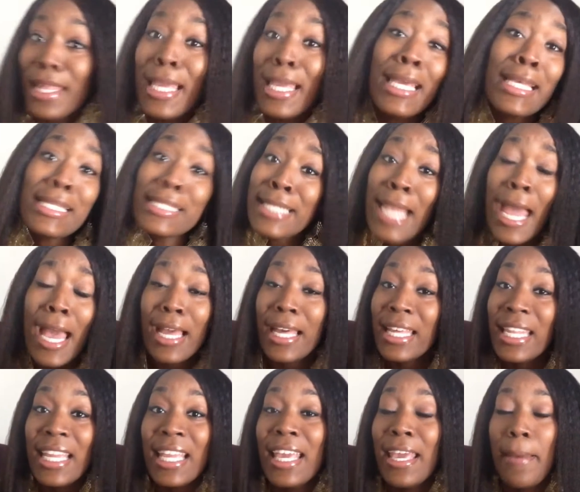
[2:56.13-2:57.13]
it's not
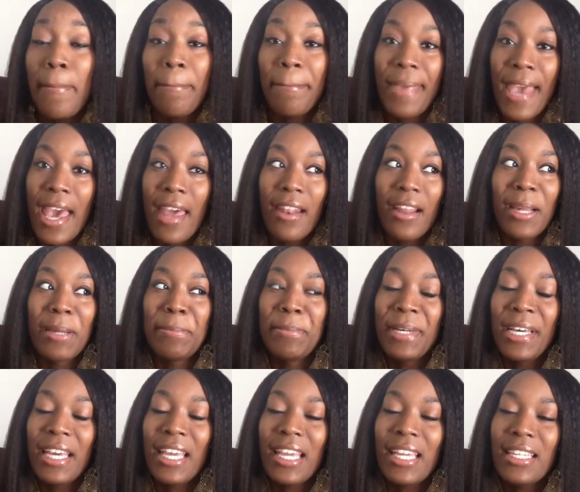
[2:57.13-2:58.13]
going to get better,
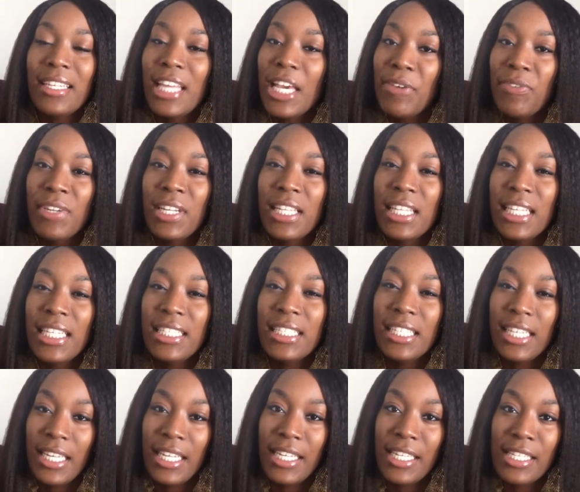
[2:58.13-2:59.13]
but it definitely
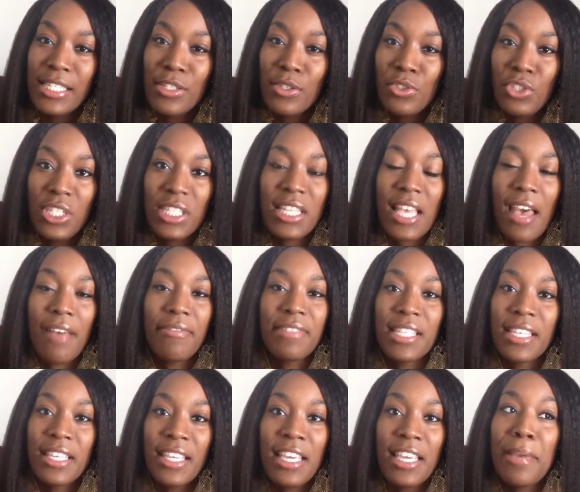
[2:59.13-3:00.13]
does. You just have to
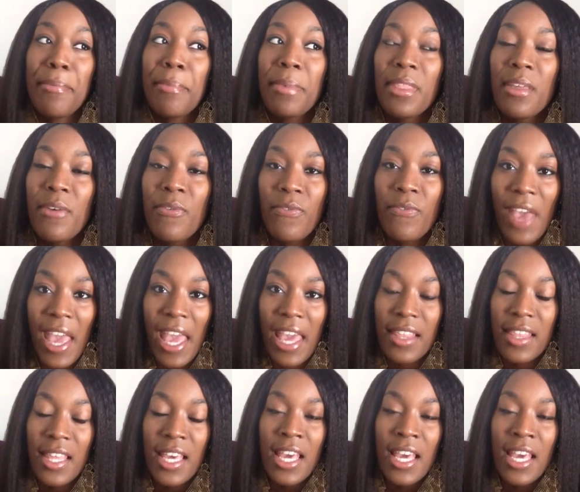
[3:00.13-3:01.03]
keep the faith.